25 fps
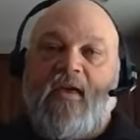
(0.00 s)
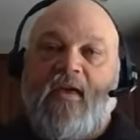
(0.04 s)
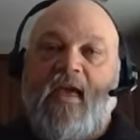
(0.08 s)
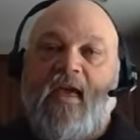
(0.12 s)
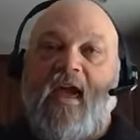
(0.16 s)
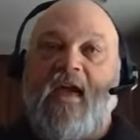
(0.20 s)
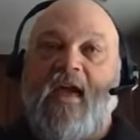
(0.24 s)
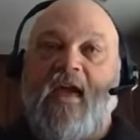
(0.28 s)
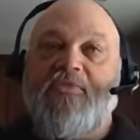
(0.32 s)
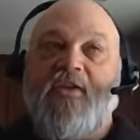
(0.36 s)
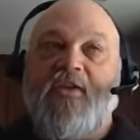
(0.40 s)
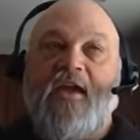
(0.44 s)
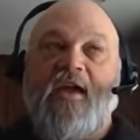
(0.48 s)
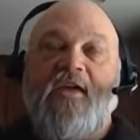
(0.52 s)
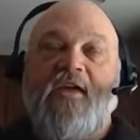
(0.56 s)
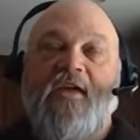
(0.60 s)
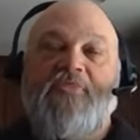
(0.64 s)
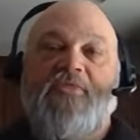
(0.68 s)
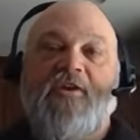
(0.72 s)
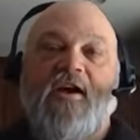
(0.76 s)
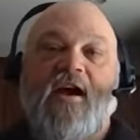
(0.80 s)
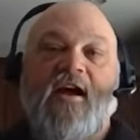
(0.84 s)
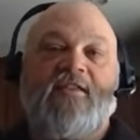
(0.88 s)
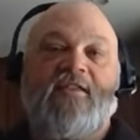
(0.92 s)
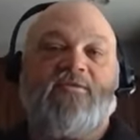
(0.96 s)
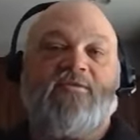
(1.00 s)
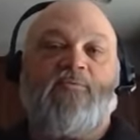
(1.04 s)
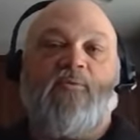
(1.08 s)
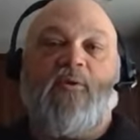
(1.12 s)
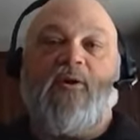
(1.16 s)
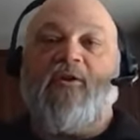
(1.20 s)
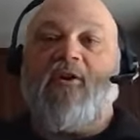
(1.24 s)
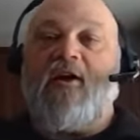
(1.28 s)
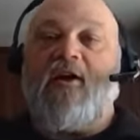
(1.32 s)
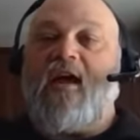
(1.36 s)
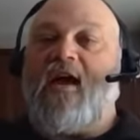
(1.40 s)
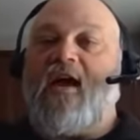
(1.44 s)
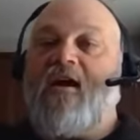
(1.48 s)
and then that's
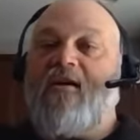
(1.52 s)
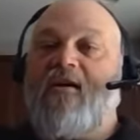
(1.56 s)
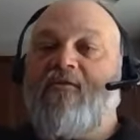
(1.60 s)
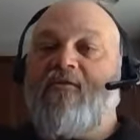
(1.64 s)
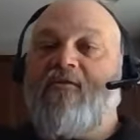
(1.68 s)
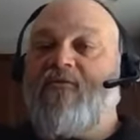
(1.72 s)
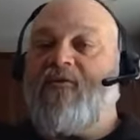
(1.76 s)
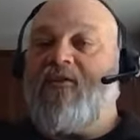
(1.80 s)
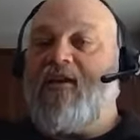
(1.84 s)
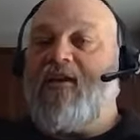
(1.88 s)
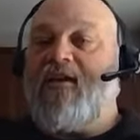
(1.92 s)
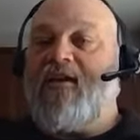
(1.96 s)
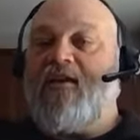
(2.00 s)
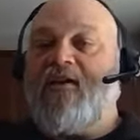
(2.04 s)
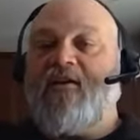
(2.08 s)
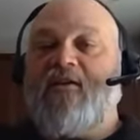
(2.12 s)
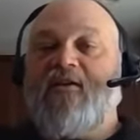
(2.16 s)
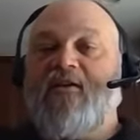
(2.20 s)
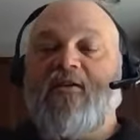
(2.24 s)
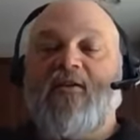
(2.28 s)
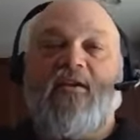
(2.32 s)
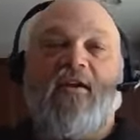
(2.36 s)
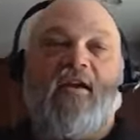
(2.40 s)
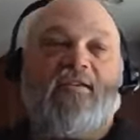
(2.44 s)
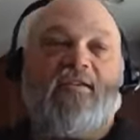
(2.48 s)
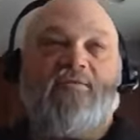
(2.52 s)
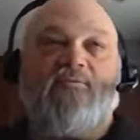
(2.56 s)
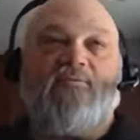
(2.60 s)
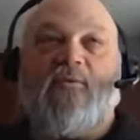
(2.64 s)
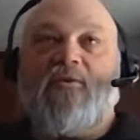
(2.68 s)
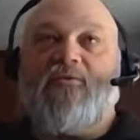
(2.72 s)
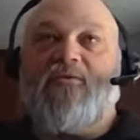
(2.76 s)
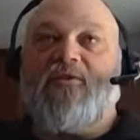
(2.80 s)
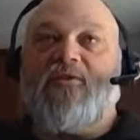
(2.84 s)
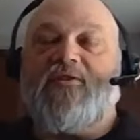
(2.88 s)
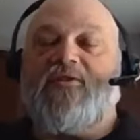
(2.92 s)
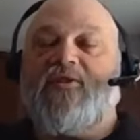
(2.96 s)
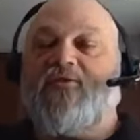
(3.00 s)
where every, uh, that's where
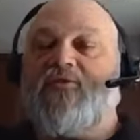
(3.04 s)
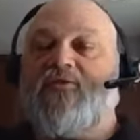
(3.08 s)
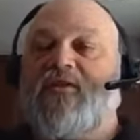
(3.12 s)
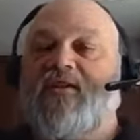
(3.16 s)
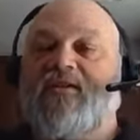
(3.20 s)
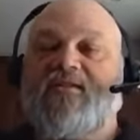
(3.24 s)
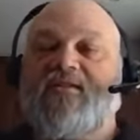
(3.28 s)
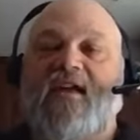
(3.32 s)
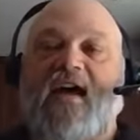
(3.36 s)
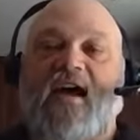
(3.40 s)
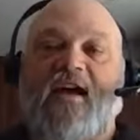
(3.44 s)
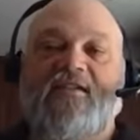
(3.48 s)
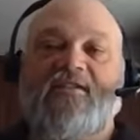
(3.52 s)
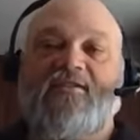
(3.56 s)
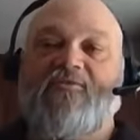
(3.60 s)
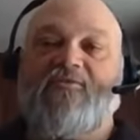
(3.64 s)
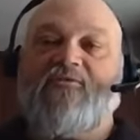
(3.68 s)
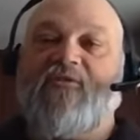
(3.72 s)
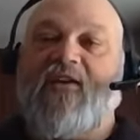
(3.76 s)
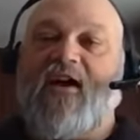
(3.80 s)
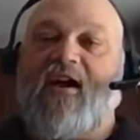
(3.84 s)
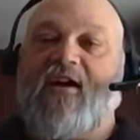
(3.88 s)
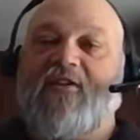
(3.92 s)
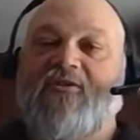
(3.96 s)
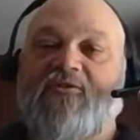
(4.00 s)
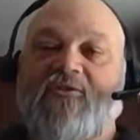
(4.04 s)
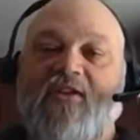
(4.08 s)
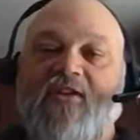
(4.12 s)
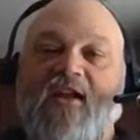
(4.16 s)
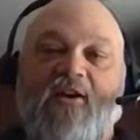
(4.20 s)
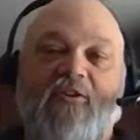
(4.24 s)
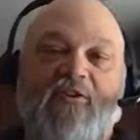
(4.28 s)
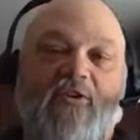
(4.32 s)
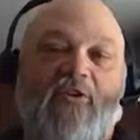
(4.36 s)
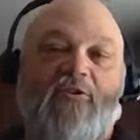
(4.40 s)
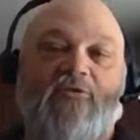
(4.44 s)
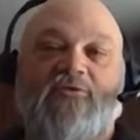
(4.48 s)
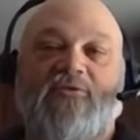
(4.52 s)
the, your disaster factor now
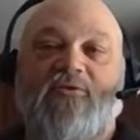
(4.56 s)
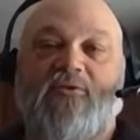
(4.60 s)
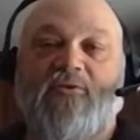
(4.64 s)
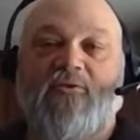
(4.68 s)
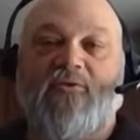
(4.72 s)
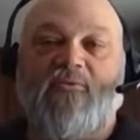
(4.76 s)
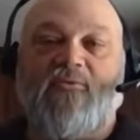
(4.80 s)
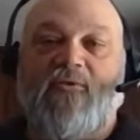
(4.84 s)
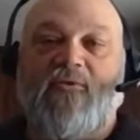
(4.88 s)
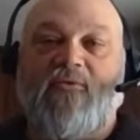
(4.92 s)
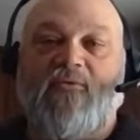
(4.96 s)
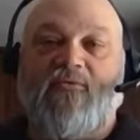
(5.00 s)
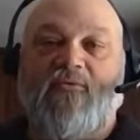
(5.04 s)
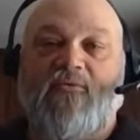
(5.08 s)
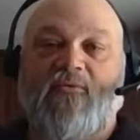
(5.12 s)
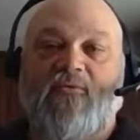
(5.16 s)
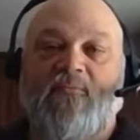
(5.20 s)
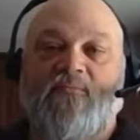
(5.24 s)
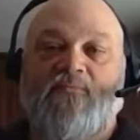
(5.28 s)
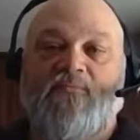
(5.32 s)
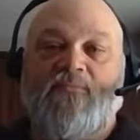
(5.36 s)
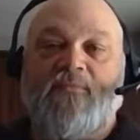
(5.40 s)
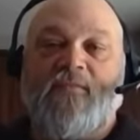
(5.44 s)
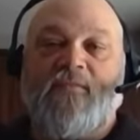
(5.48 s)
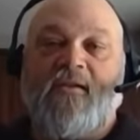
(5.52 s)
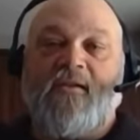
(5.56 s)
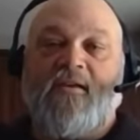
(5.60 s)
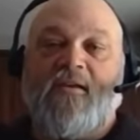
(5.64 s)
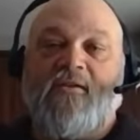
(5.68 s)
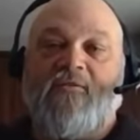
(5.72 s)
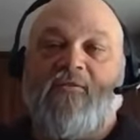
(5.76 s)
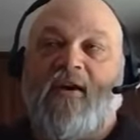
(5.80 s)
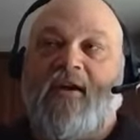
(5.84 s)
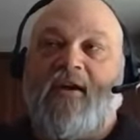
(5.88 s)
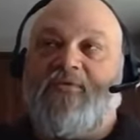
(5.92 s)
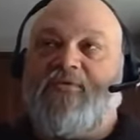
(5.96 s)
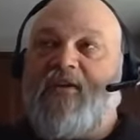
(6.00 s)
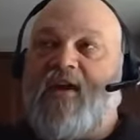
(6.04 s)
goes to the roof,
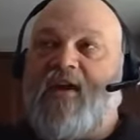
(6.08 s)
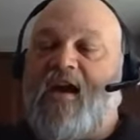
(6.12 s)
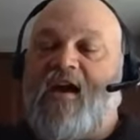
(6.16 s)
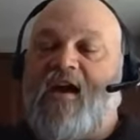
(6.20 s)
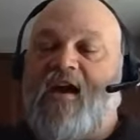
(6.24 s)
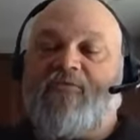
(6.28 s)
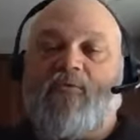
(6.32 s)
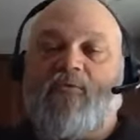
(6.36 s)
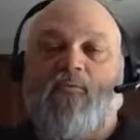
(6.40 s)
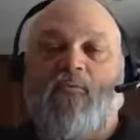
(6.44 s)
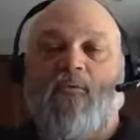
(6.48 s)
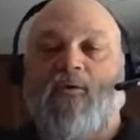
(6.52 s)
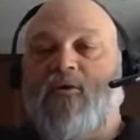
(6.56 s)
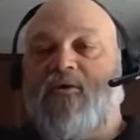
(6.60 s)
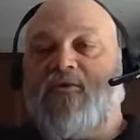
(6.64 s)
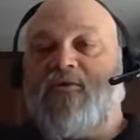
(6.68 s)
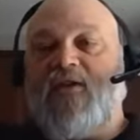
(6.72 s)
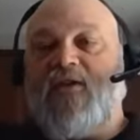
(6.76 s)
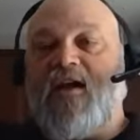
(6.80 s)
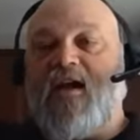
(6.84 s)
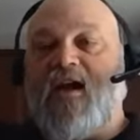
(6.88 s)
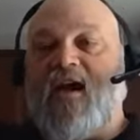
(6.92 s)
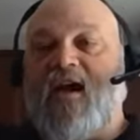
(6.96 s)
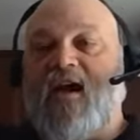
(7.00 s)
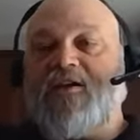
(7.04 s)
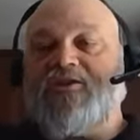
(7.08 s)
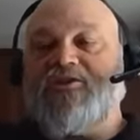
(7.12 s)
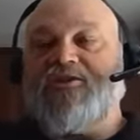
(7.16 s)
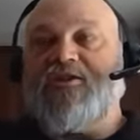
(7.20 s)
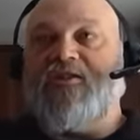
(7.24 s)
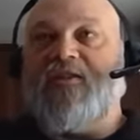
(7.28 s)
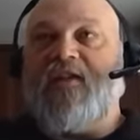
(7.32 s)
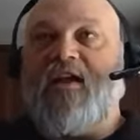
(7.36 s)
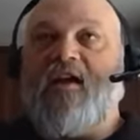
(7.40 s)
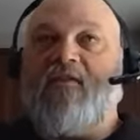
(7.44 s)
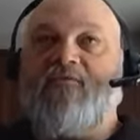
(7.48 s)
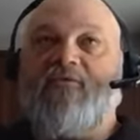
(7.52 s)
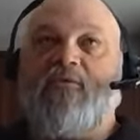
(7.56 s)
right? They have to work the action.
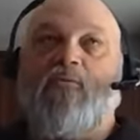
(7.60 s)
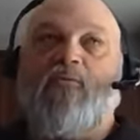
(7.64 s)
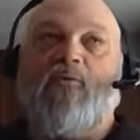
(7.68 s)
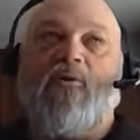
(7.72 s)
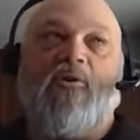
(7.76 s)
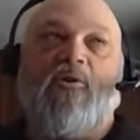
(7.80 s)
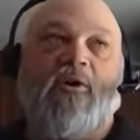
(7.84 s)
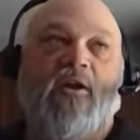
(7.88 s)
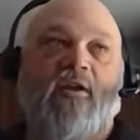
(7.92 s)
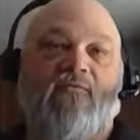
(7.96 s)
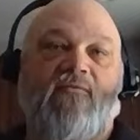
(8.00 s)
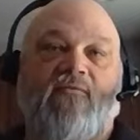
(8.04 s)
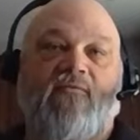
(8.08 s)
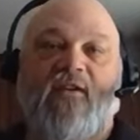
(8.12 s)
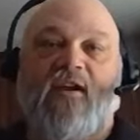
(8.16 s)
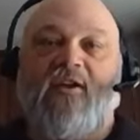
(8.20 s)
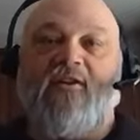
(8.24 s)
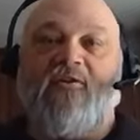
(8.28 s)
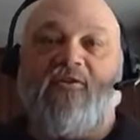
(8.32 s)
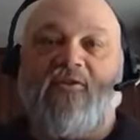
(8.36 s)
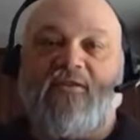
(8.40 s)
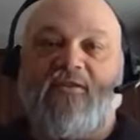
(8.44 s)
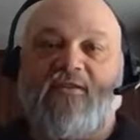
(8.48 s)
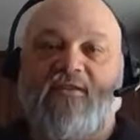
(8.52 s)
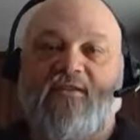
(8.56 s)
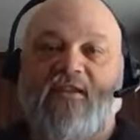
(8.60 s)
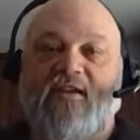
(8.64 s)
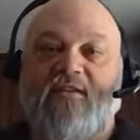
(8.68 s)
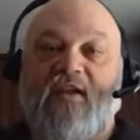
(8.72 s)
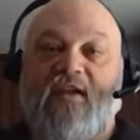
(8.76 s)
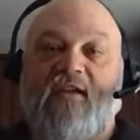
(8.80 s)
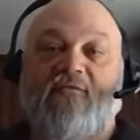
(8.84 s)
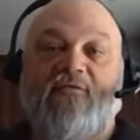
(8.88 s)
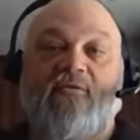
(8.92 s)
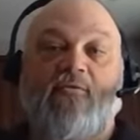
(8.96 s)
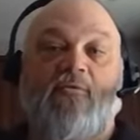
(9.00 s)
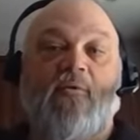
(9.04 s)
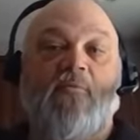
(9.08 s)
They have to work it vigorously. They
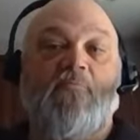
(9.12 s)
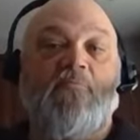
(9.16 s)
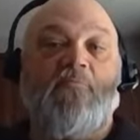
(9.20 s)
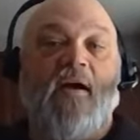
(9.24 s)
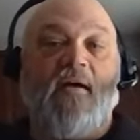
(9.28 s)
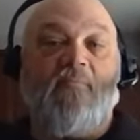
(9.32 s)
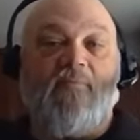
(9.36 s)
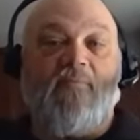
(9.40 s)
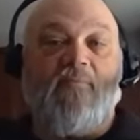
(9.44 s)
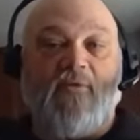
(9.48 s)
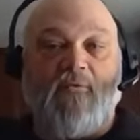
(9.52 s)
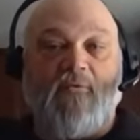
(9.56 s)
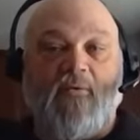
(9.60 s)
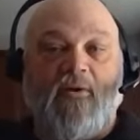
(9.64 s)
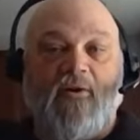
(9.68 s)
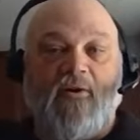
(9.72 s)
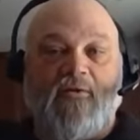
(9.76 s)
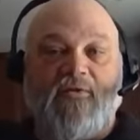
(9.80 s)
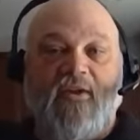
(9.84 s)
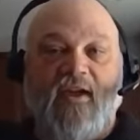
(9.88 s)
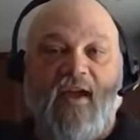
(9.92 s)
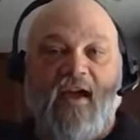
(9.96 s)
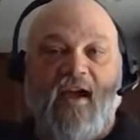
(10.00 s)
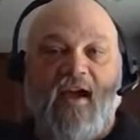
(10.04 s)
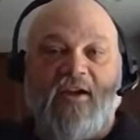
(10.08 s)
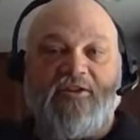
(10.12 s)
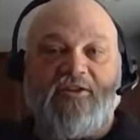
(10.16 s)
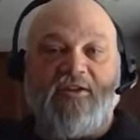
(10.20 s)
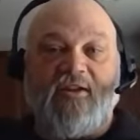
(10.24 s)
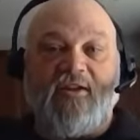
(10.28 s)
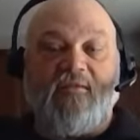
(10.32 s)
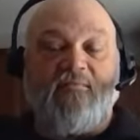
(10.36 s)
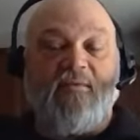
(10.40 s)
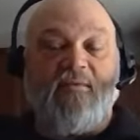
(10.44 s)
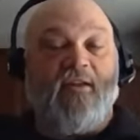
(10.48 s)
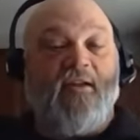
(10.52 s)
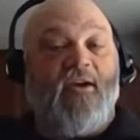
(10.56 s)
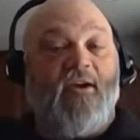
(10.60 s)
have to remember to work the action.
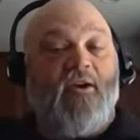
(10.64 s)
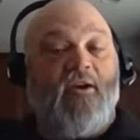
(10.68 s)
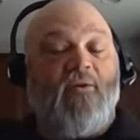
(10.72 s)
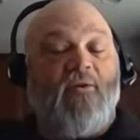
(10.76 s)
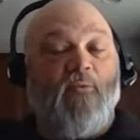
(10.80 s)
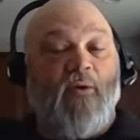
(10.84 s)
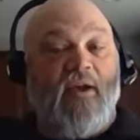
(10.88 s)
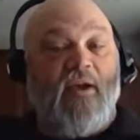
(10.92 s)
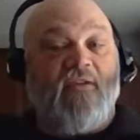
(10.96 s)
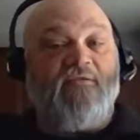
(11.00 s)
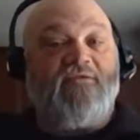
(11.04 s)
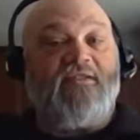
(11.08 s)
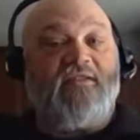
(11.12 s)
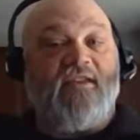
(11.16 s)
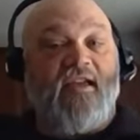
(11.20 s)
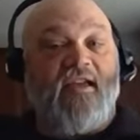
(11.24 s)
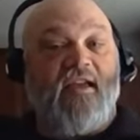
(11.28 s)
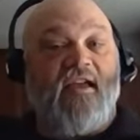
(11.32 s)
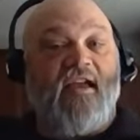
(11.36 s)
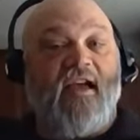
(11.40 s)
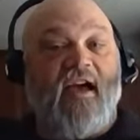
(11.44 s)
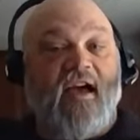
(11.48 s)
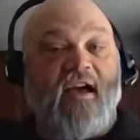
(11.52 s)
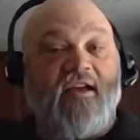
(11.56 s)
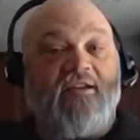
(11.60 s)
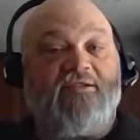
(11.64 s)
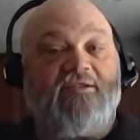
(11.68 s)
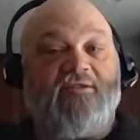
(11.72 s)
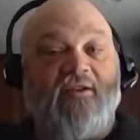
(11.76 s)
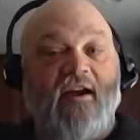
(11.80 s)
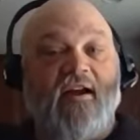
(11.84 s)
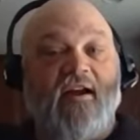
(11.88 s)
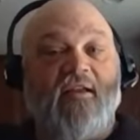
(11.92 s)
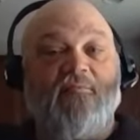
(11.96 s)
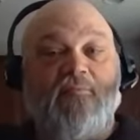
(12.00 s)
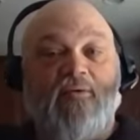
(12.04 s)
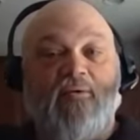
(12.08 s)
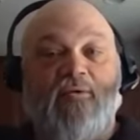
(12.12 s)
I mean, we've seen guys
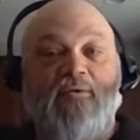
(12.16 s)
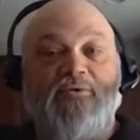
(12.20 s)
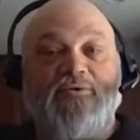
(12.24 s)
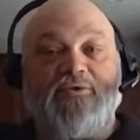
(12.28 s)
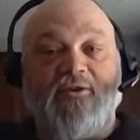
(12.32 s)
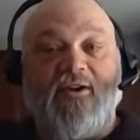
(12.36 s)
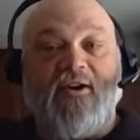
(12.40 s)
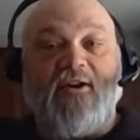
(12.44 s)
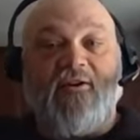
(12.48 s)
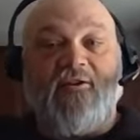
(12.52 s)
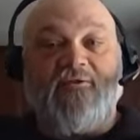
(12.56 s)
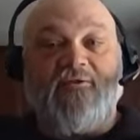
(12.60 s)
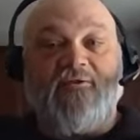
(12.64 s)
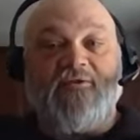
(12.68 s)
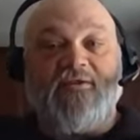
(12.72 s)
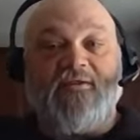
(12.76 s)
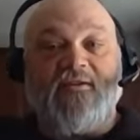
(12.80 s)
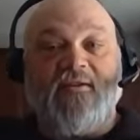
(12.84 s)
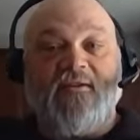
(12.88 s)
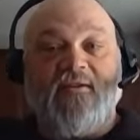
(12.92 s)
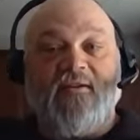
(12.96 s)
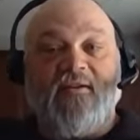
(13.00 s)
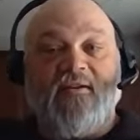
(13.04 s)
try to pull triggers